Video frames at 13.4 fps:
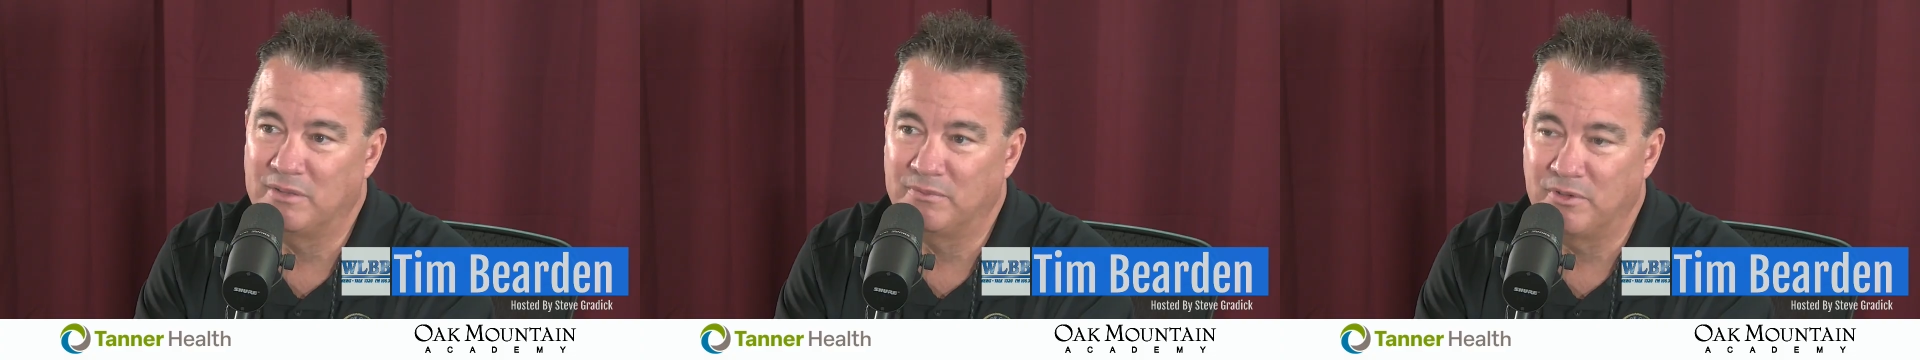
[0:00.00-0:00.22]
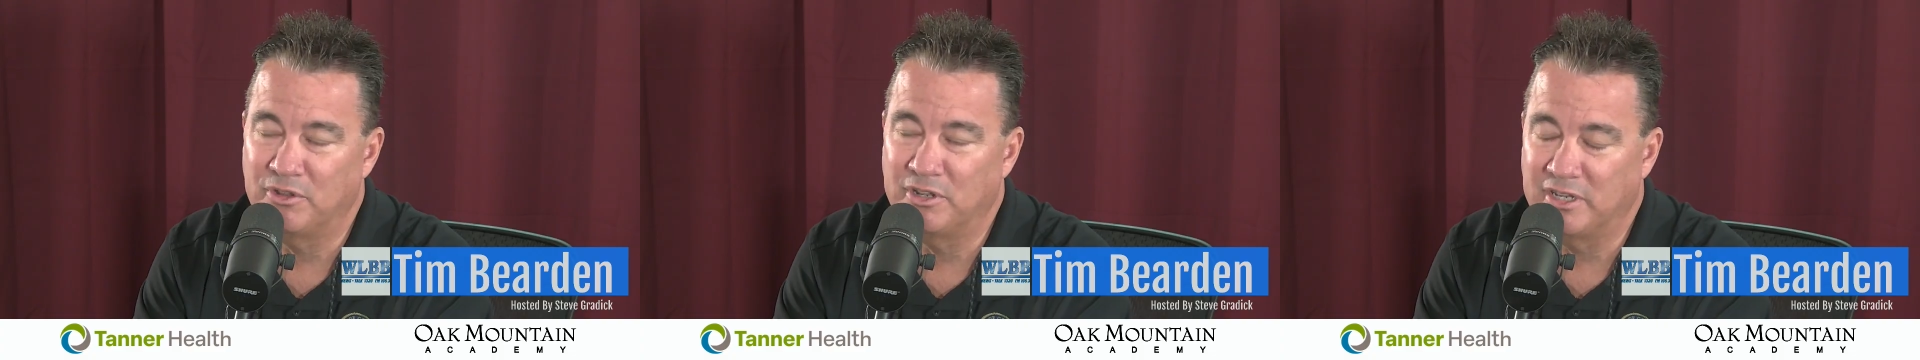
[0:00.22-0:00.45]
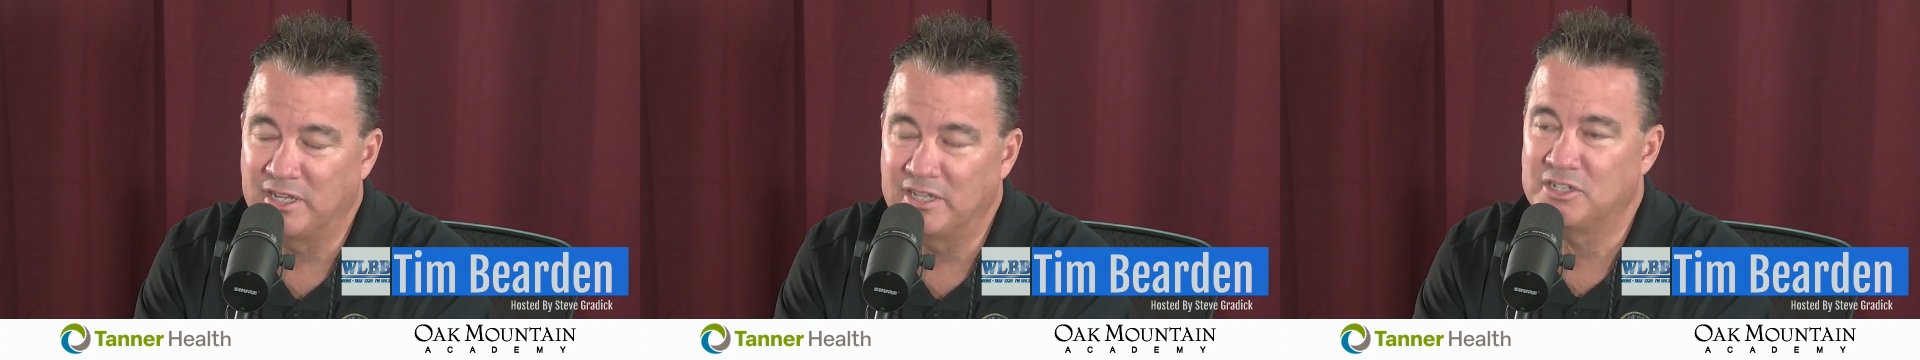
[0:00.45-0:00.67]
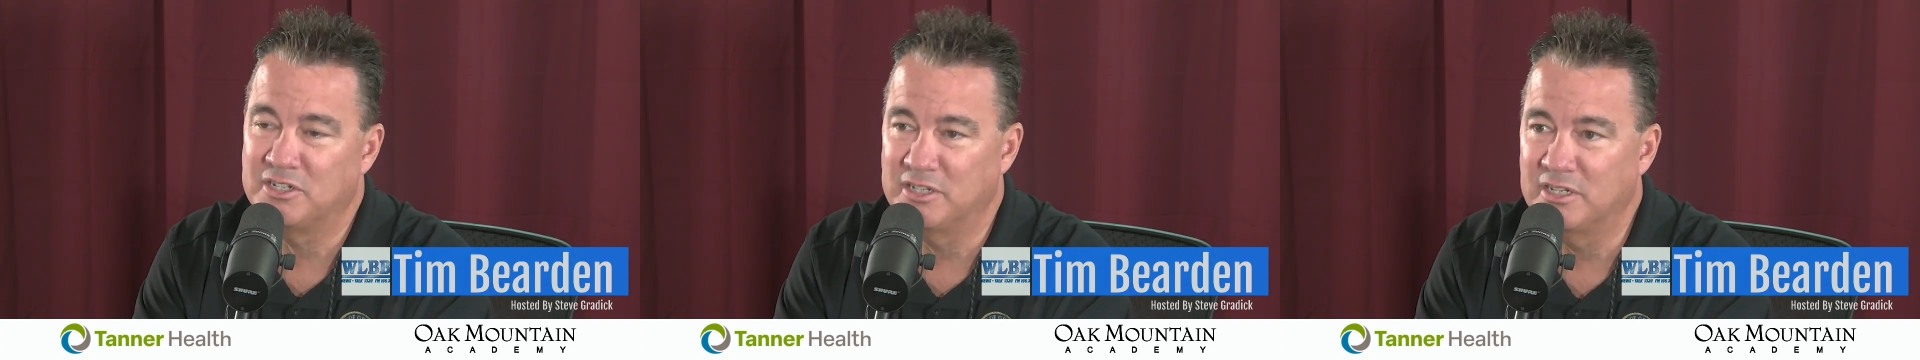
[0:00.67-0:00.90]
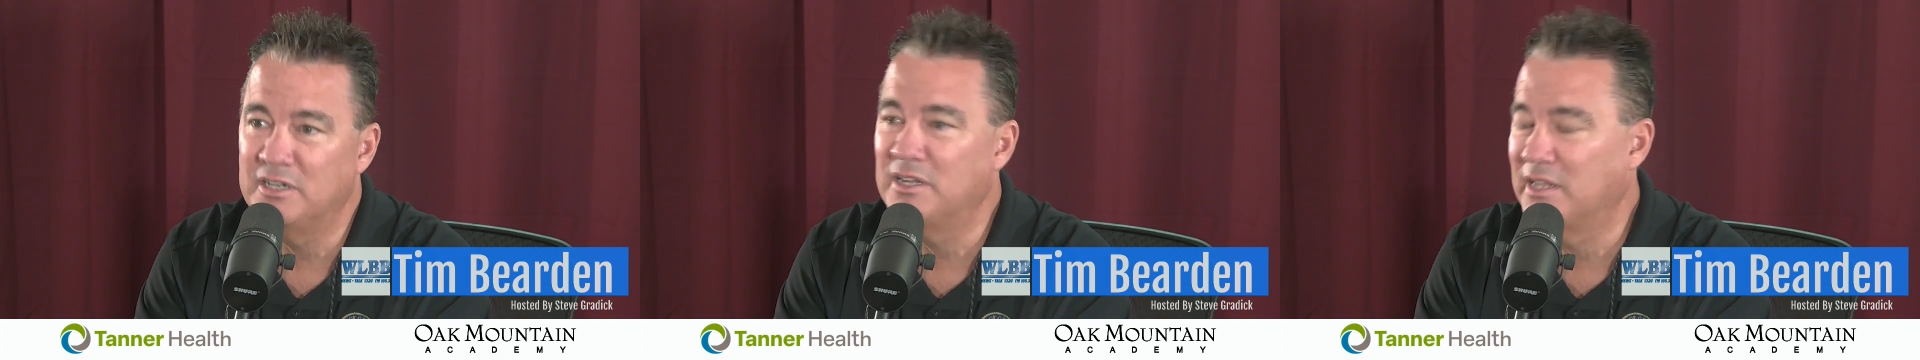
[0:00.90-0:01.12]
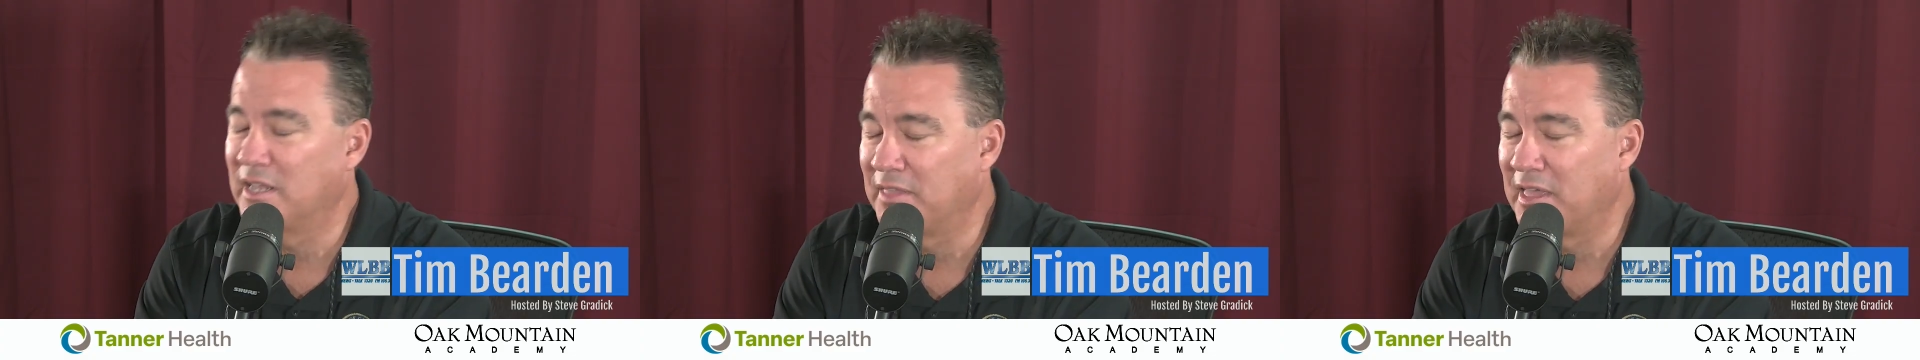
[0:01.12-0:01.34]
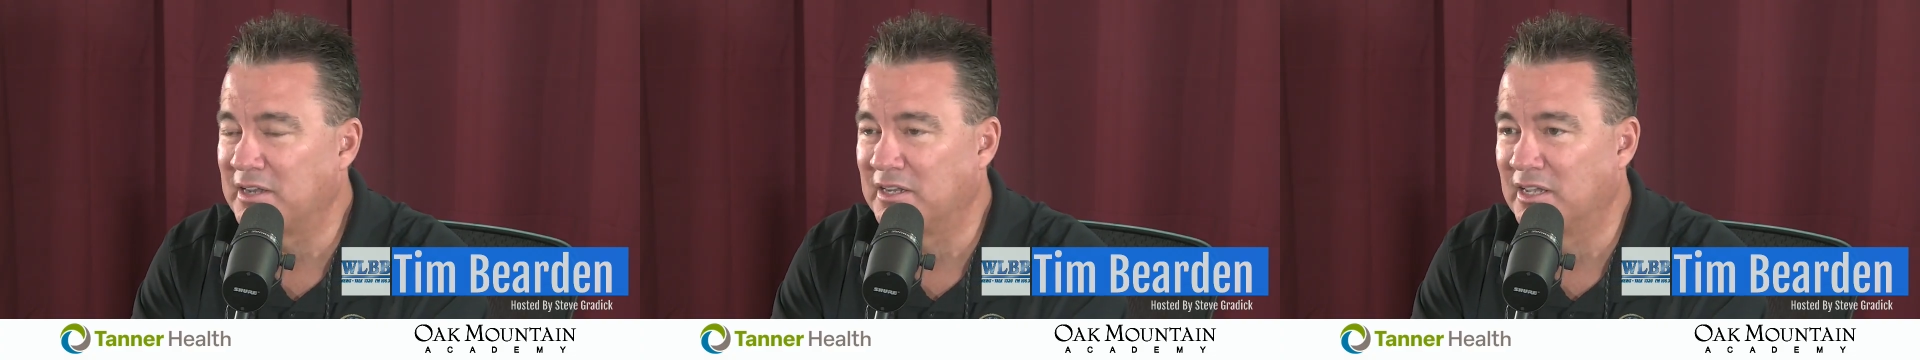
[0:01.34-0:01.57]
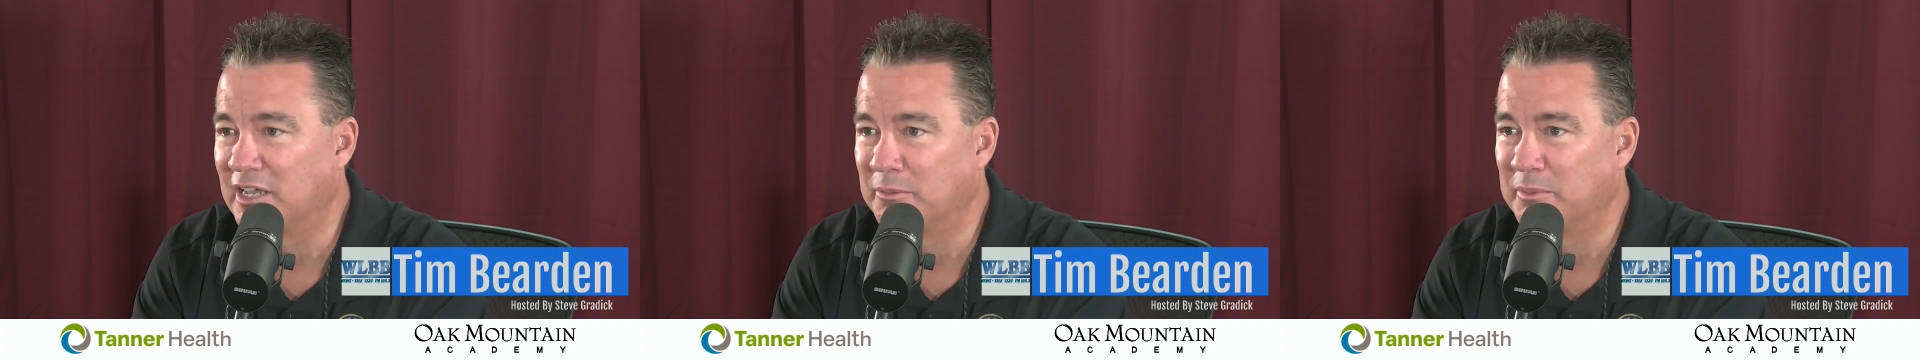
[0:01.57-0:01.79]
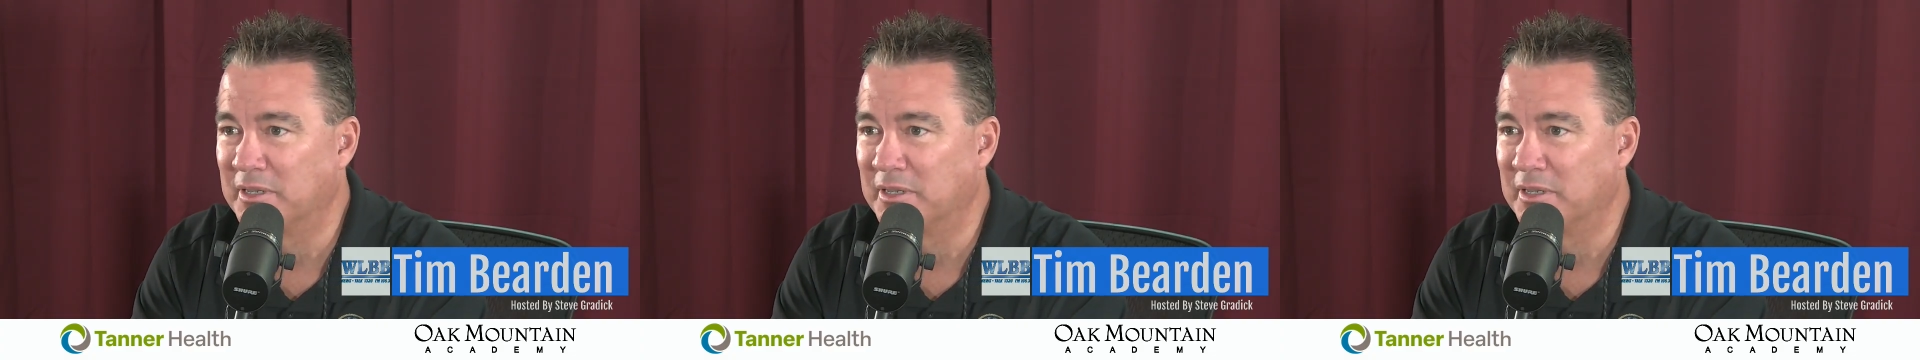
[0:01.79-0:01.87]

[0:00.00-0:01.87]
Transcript: and voted against it at that time,